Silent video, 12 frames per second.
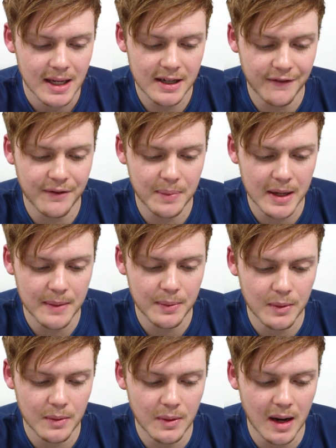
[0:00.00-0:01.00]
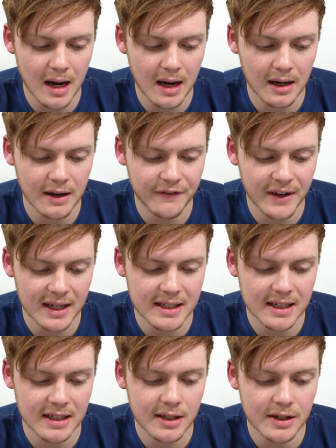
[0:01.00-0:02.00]
Different people are
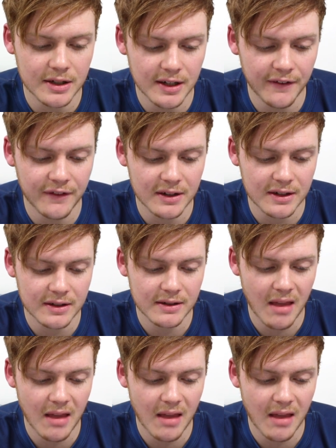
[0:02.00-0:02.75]
affected to different...